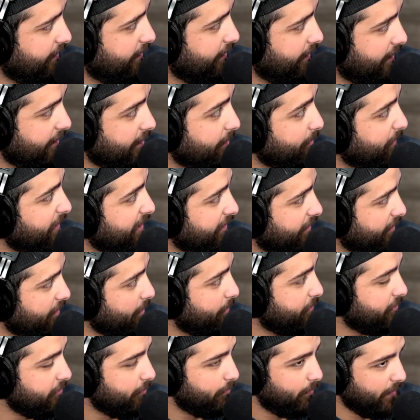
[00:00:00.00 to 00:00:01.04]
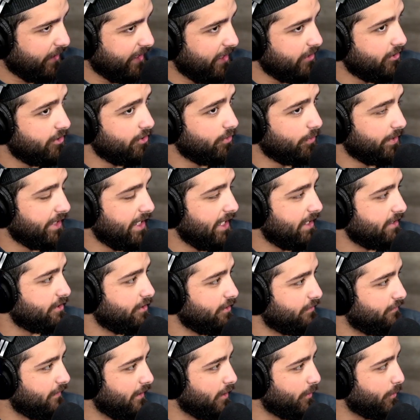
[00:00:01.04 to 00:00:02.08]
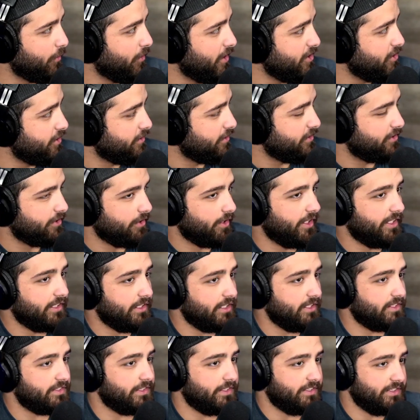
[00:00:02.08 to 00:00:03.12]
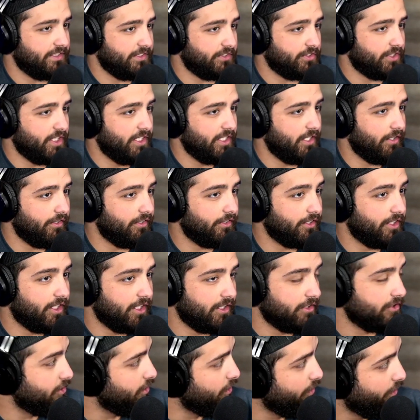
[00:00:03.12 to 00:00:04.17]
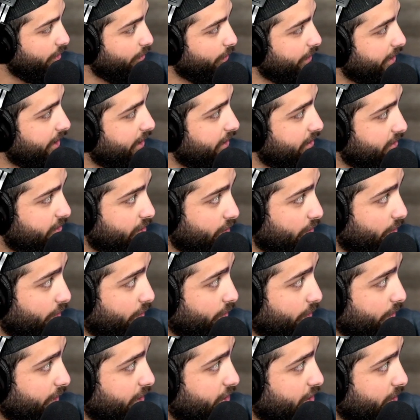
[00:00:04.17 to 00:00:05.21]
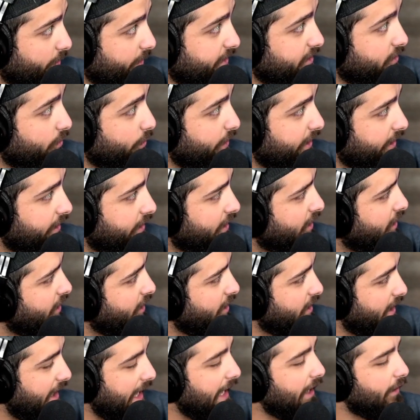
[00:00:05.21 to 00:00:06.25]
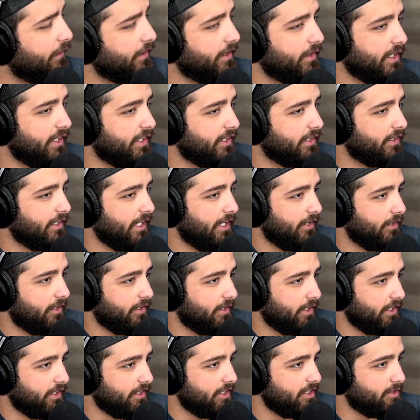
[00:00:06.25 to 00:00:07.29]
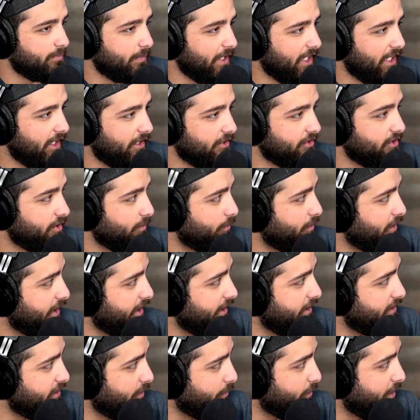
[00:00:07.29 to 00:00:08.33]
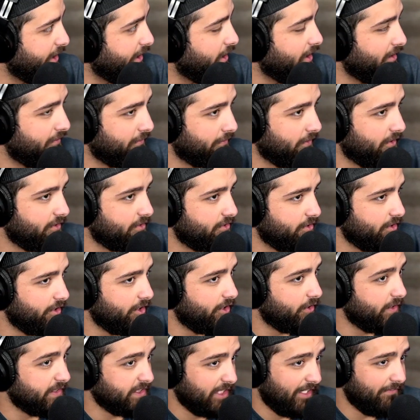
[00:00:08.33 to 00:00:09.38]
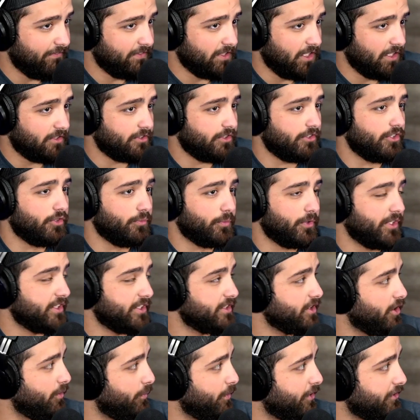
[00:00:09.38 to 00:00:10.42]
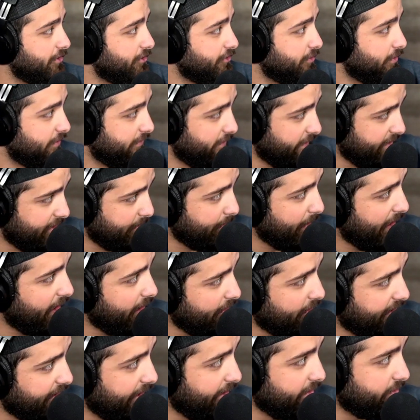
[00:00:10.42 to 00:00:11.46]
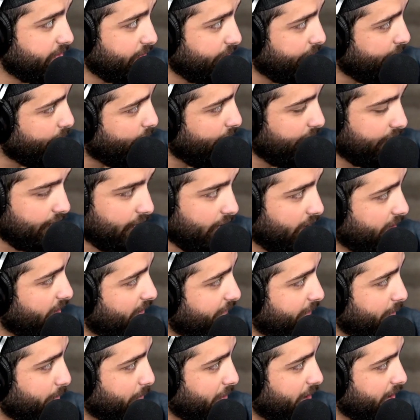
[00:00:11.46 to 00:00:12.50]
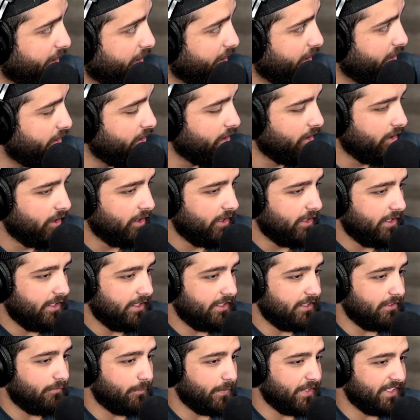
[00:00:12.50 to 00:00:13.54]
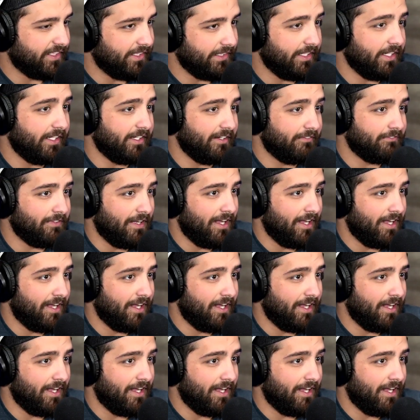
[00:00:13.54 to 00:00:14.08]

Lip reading: didn't mean to interrupt you, but I do want to ask you a follow-up question. So, like these listings right now that are getting two to three showings a week, how are you getting these buyers to bring offers? Because I've talked to numerous homeowners who have expired, canceled, withdrawn off the market, and have been like, hey, I